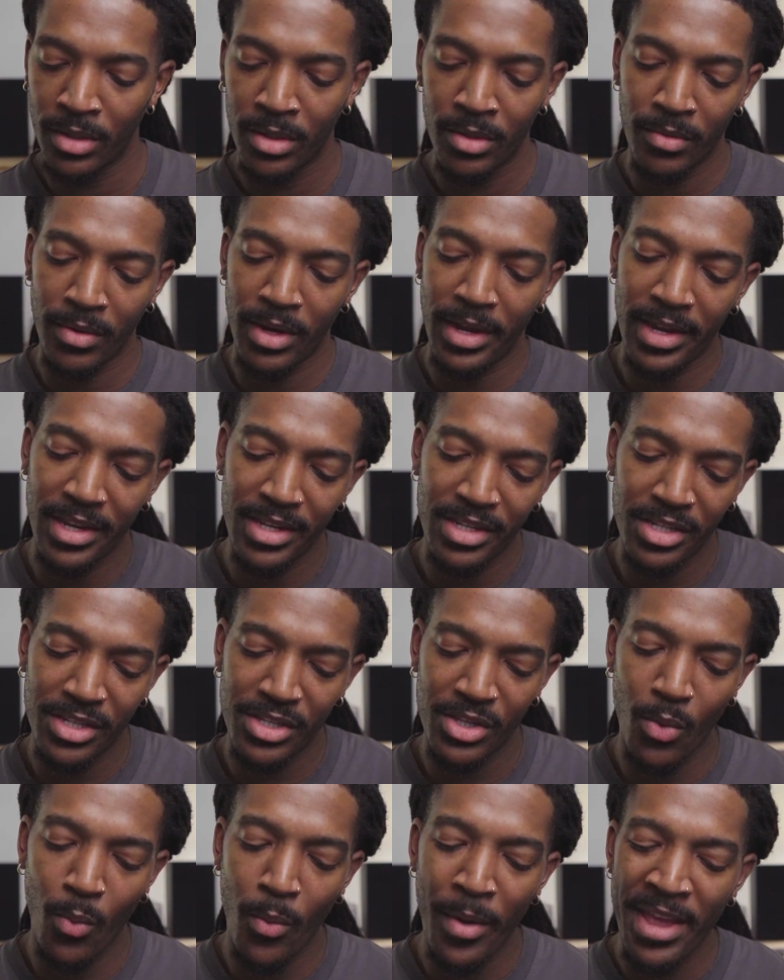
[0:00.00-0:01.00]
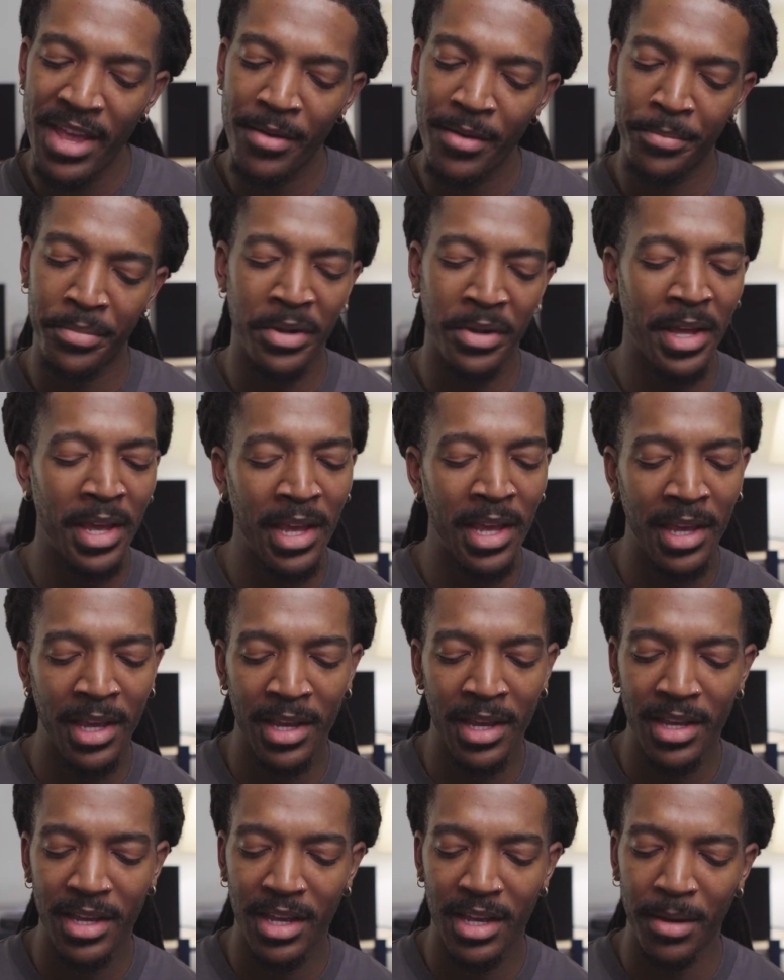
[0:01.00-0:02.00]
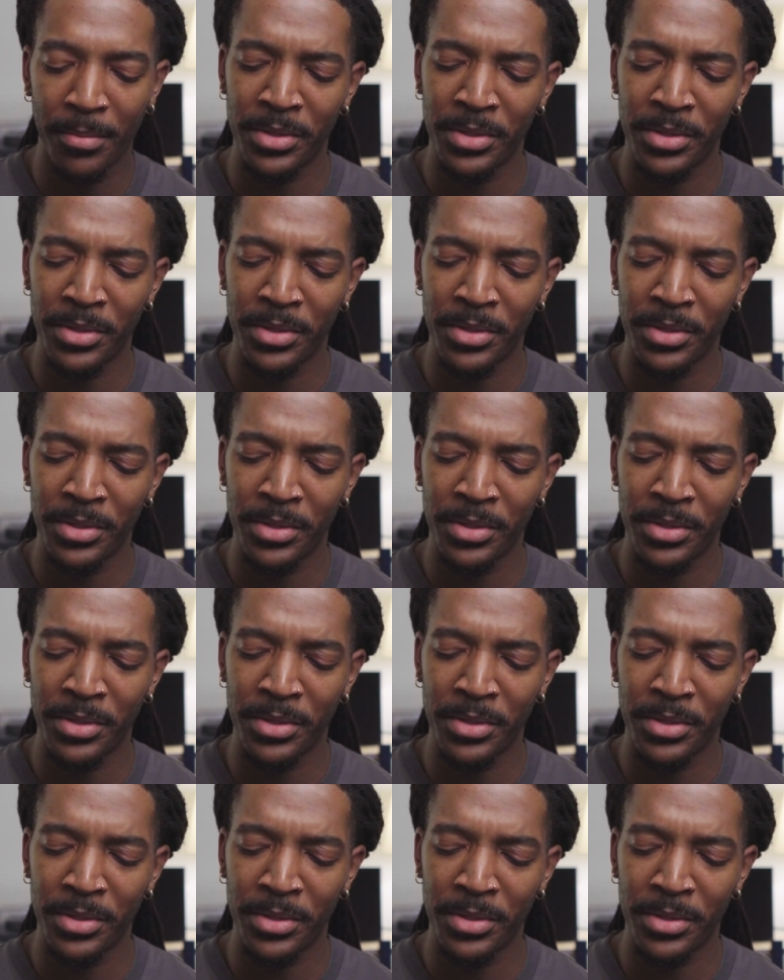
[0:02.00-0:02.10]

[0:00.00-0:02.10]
Right, it's just a way of playing a